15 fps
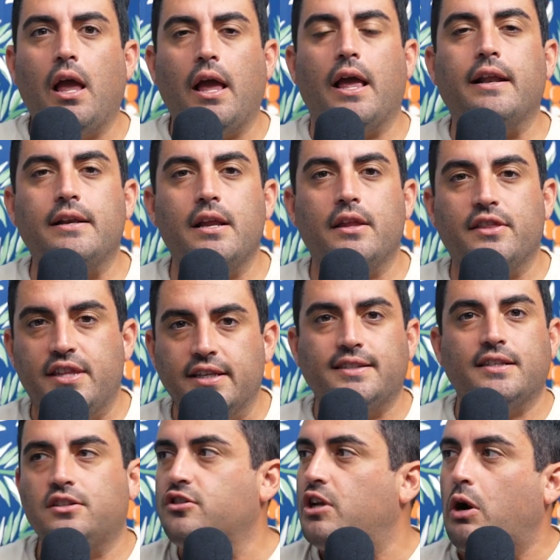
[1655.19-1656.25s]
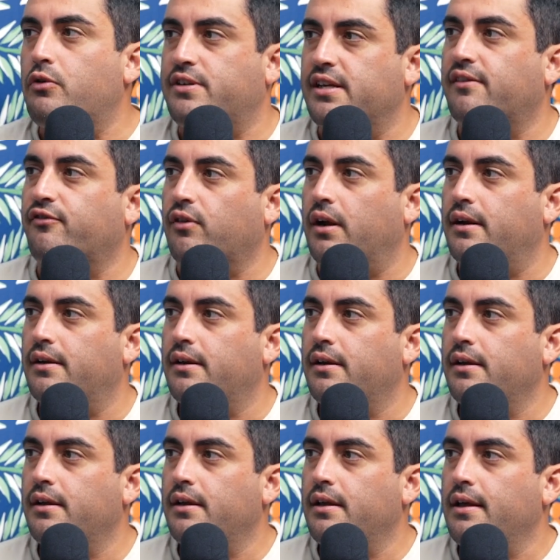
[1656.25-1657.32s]
And this is no different.
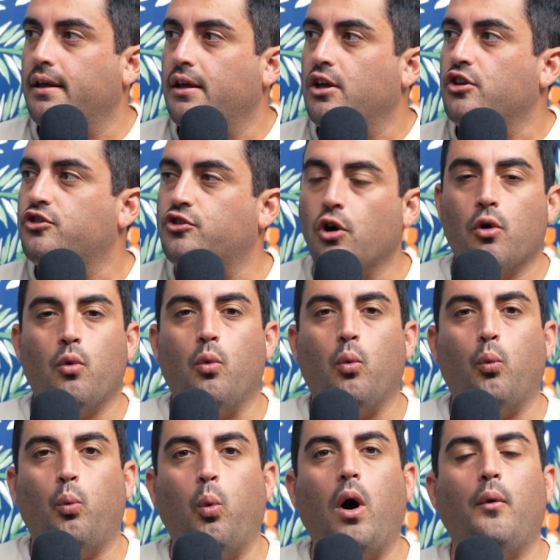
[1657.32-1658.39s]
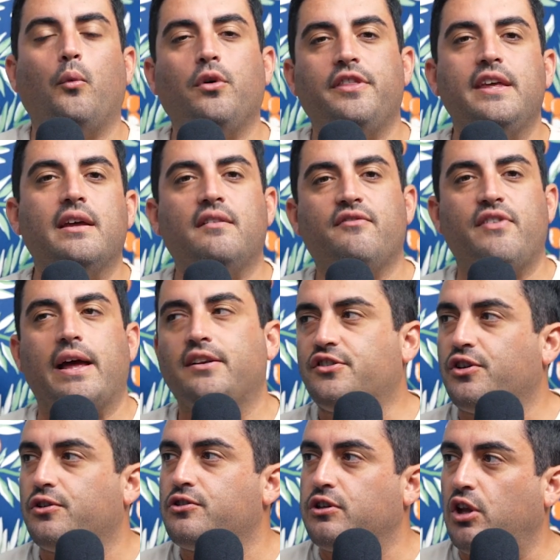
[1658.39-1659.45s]
So what were the
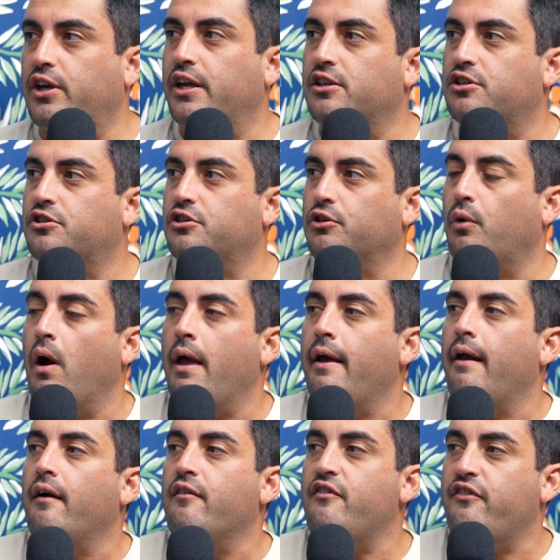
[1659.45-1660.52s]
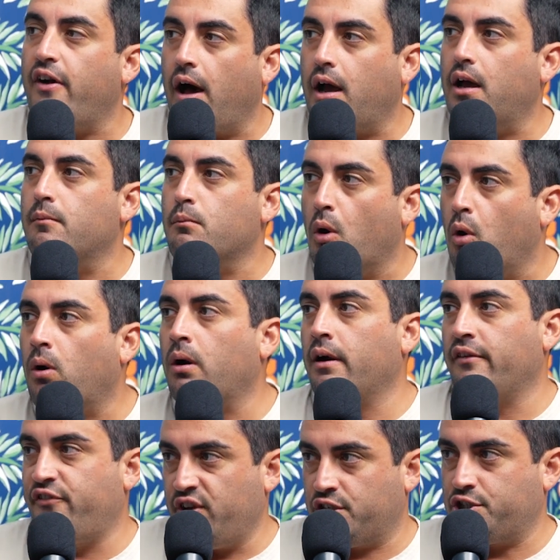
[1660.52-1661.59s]
inventors looking to do? Fuck more
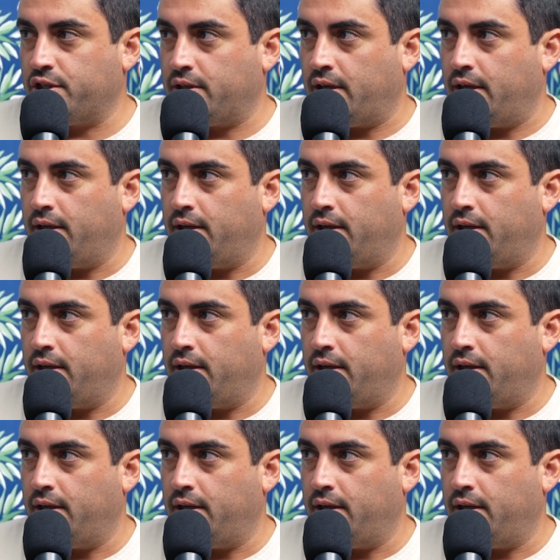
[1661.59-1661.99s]
efficiently.